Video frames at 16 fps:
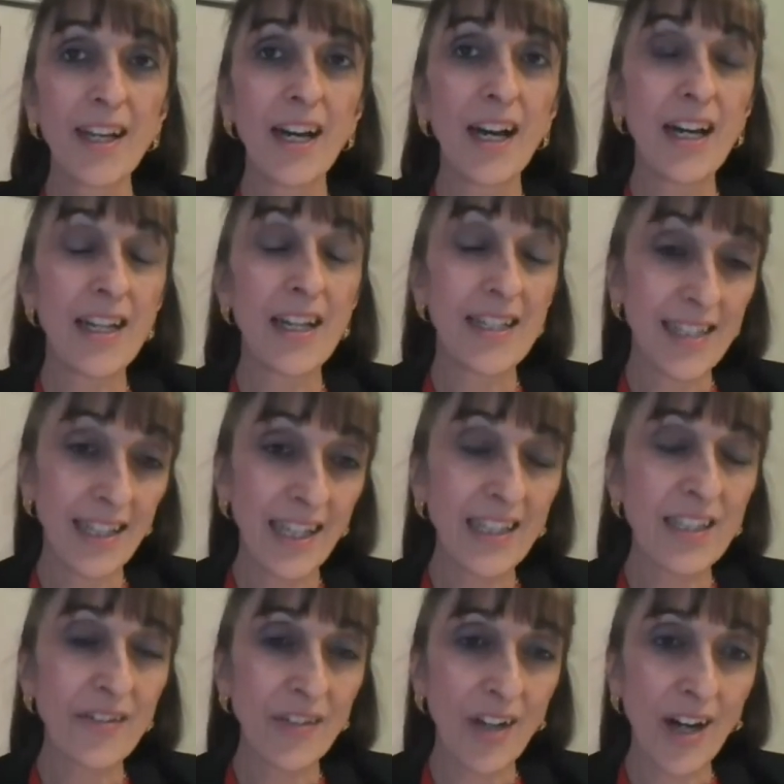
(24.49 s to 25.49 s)
uh, a
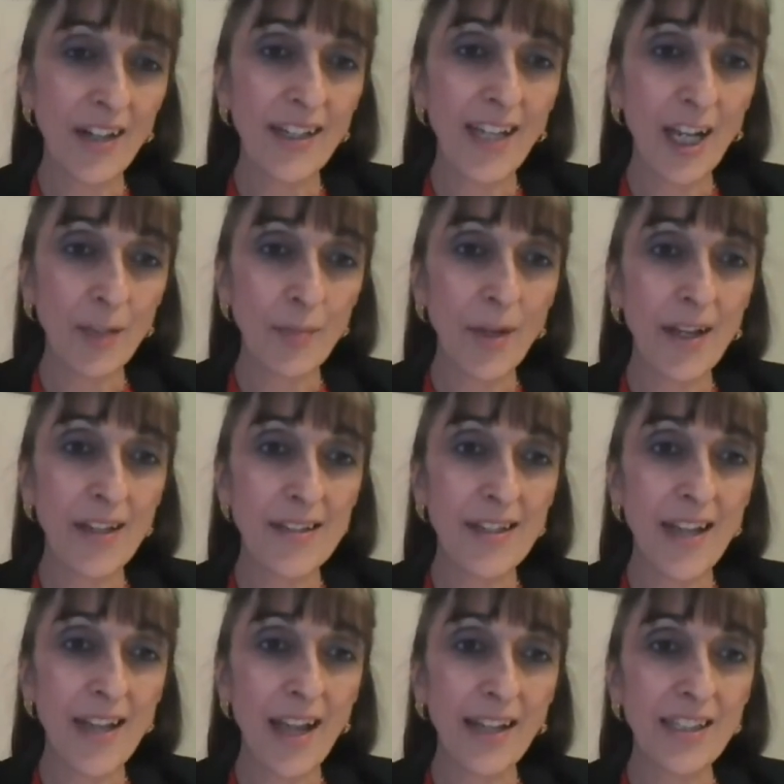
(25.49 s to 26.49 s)
selective cardiac myosin
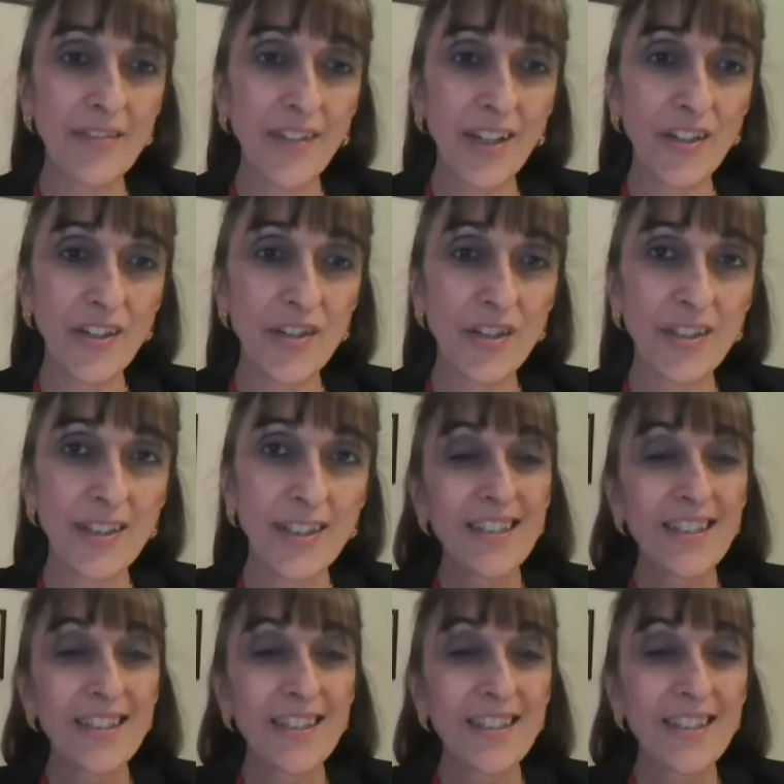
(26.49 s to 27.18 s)
activator.